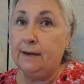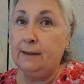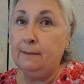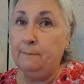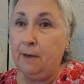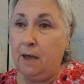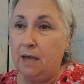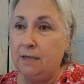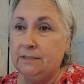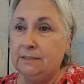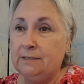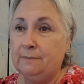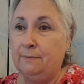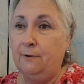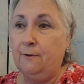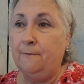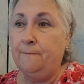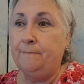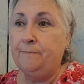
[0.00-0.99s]

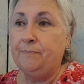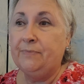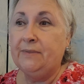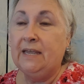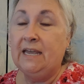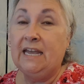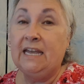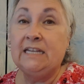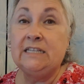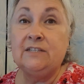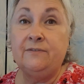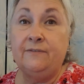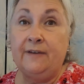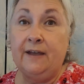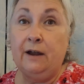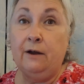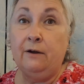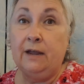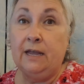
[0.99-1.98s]
impossible. It's
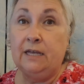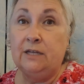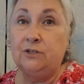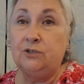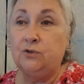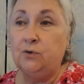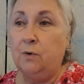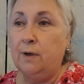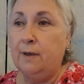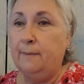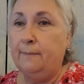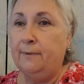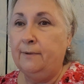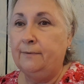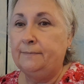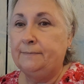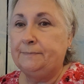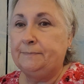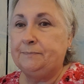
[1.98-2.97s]
very
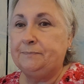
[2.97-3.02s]
enjoyable.